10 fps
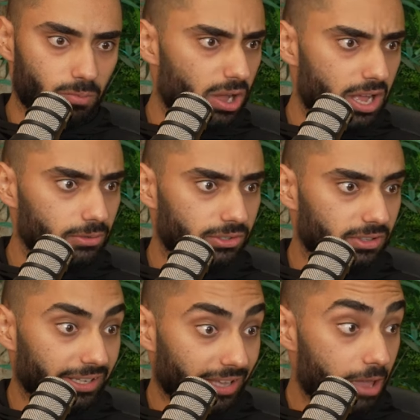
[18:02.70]
What else?
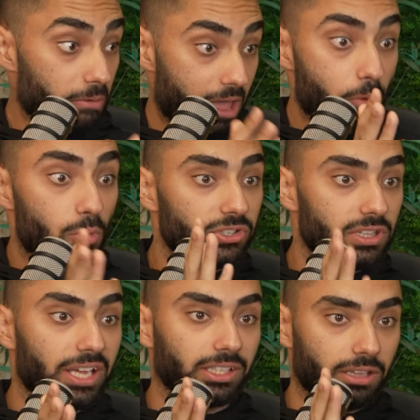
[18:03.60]
Like it, it was
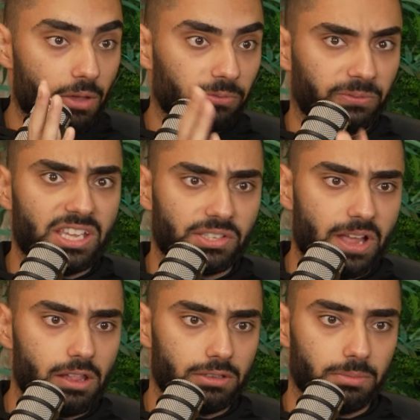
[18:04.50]
like at face
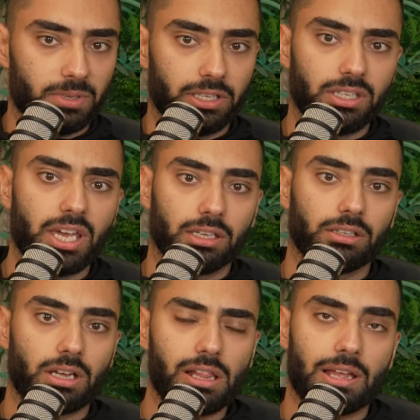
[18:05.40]
value, like yeah,
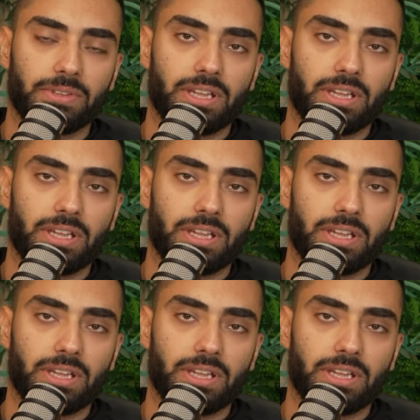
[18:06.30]
I'll have